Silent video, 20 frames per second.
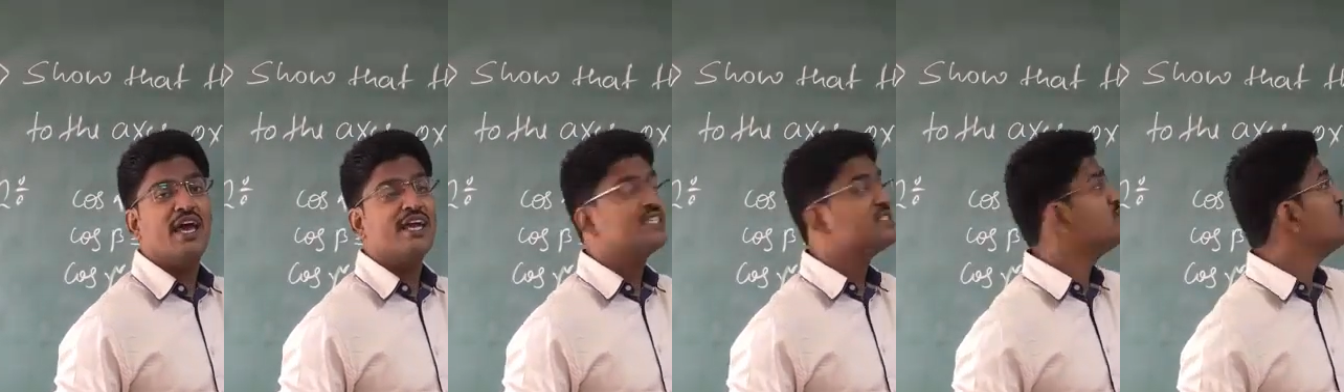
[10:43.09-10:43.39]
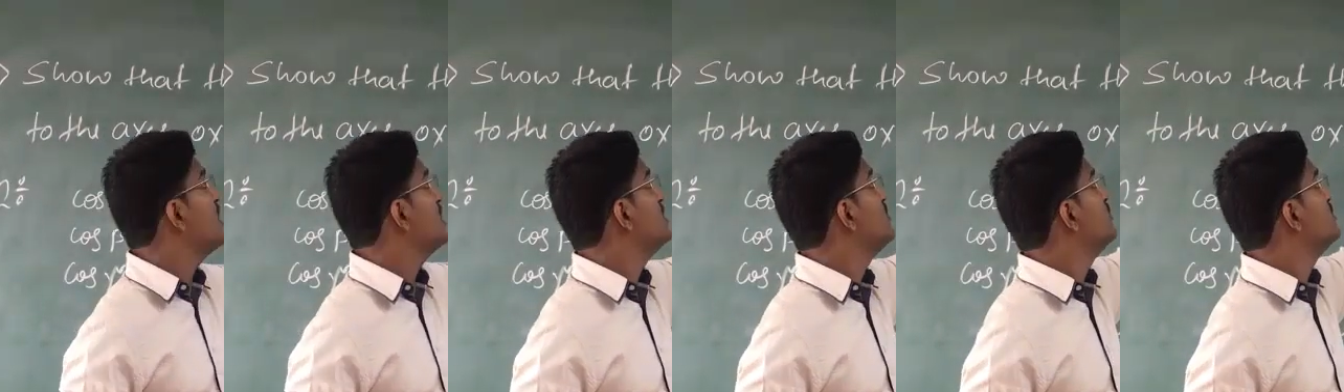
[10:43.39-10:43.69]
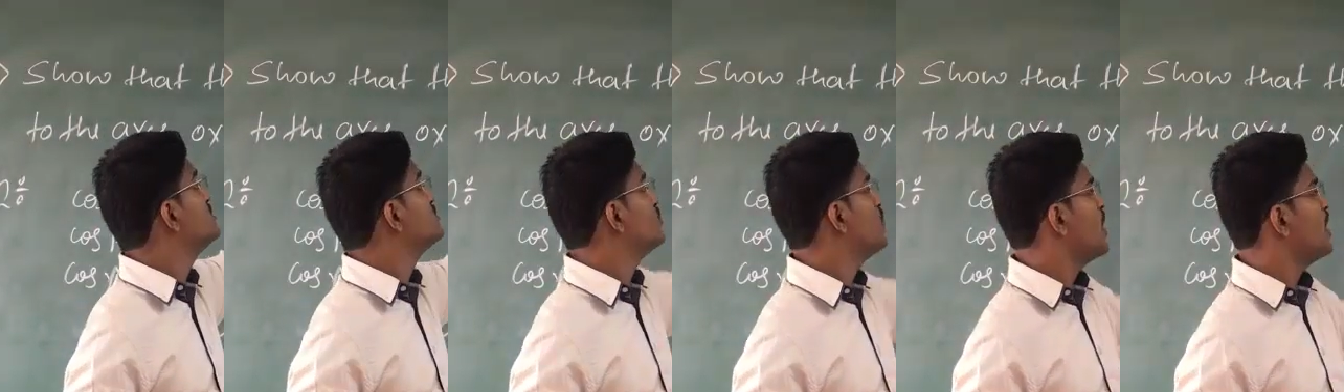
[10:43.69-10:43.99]
X value
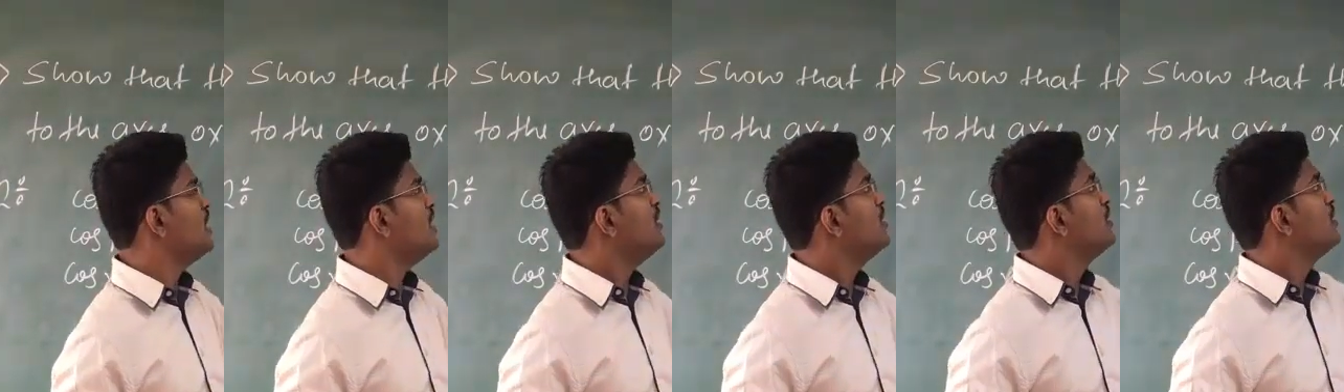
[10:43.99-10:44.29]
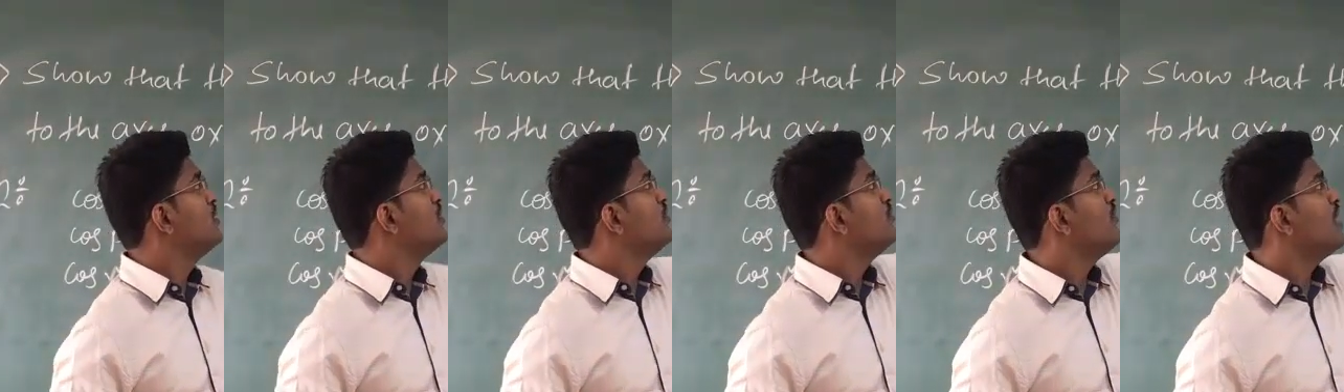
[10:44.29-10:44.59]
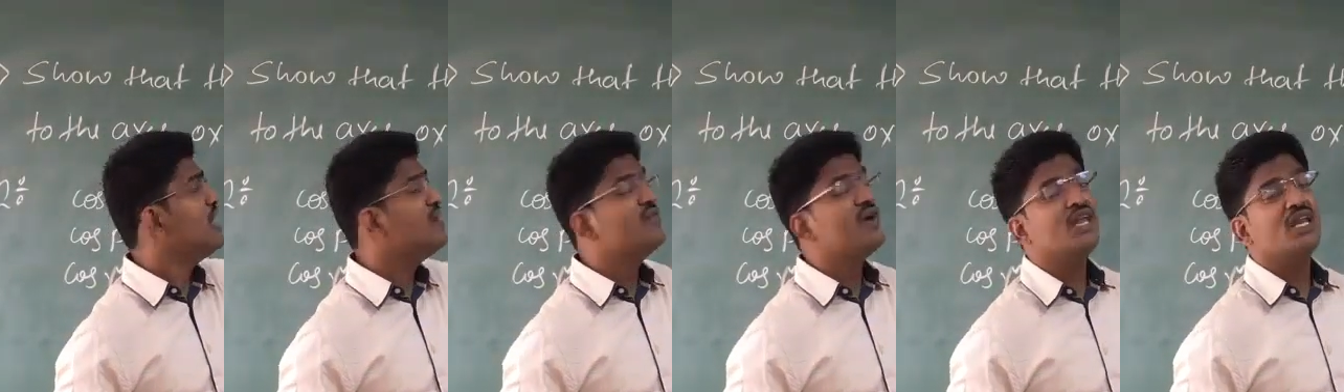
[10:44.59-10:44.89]
is 1,
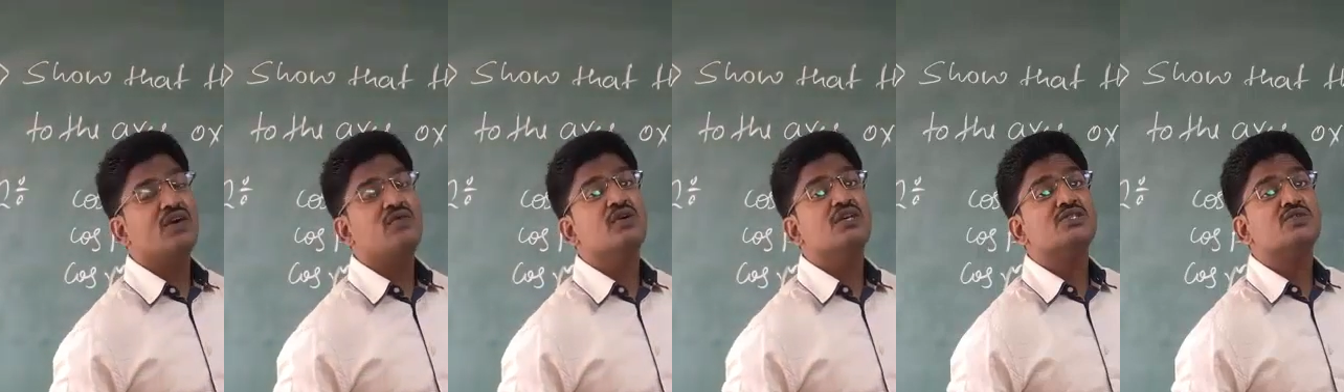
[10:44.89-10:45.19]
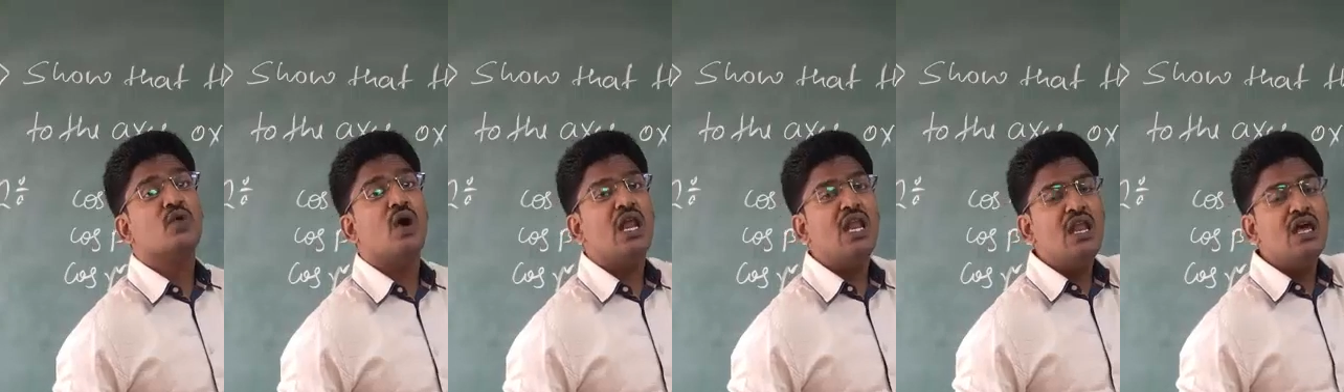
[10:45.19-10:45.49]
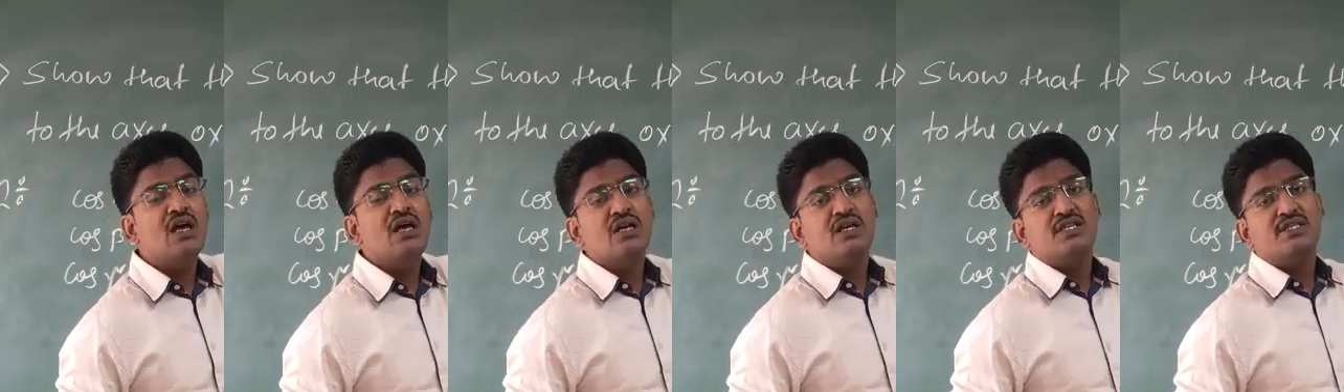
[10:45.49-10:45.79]
Y value is
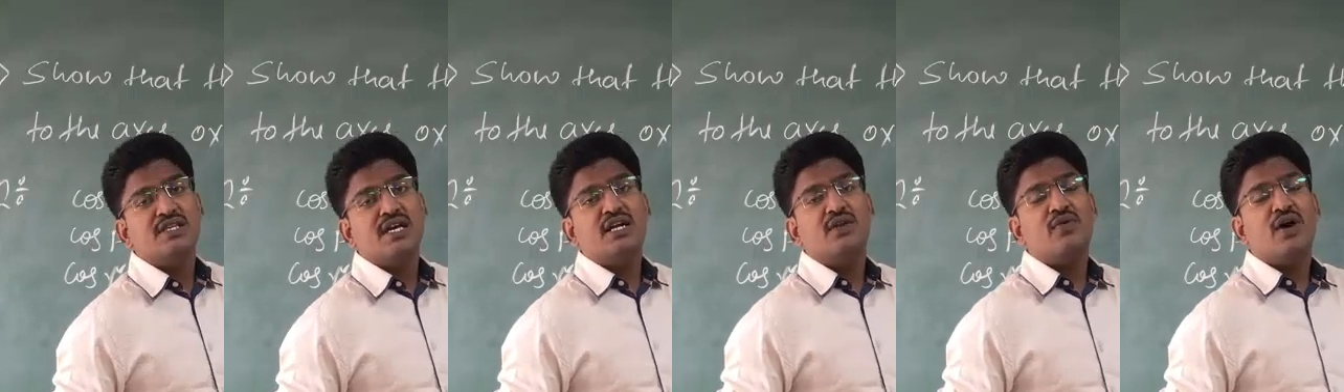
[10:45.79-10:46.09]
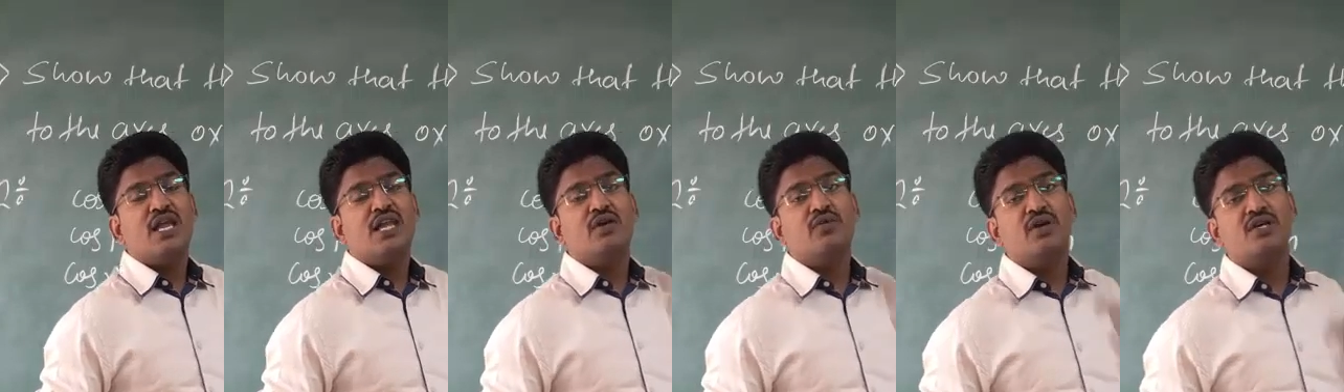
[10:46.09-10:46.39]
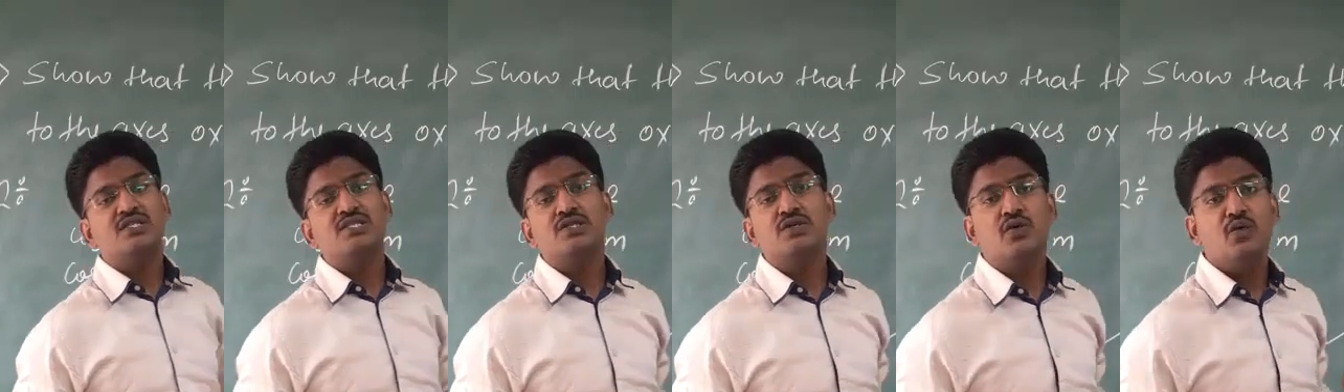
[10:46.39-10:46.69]
1, Z value
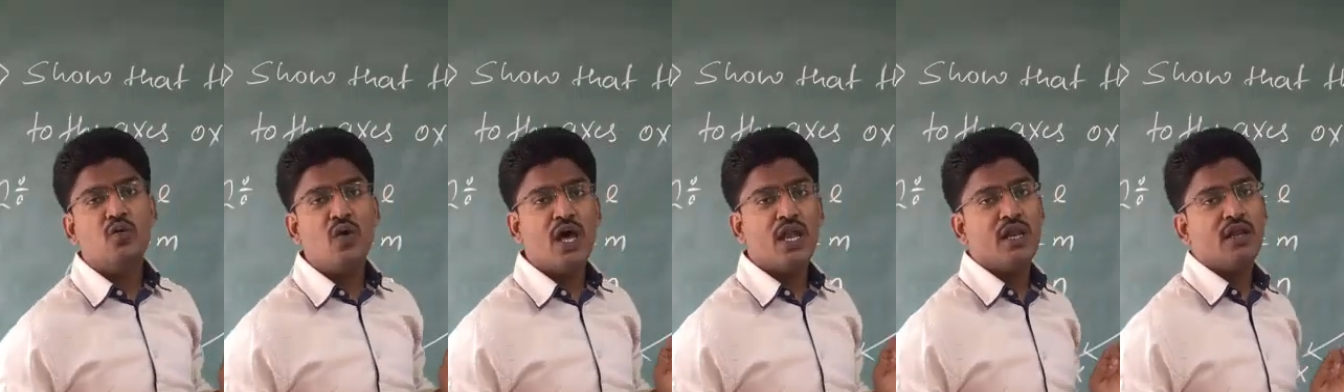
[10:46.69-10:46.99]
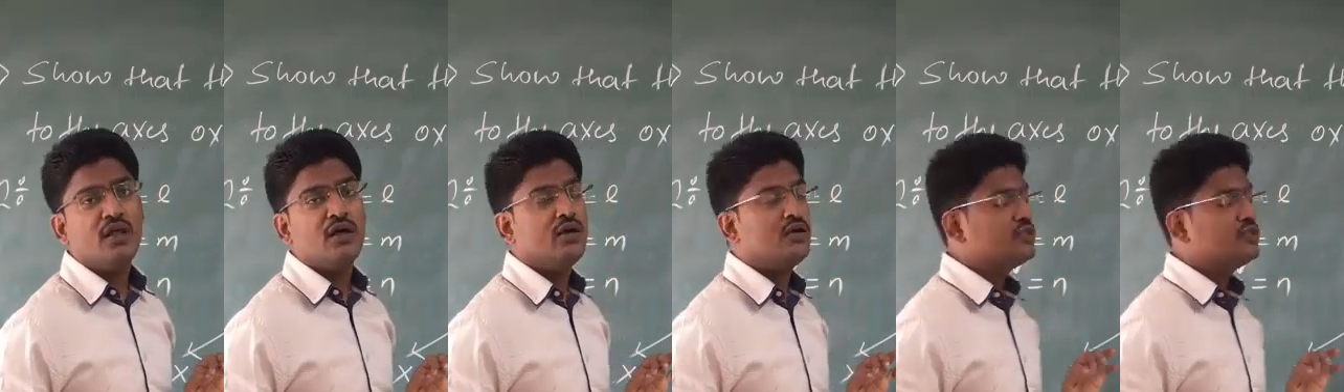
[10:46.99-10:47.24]
is 1.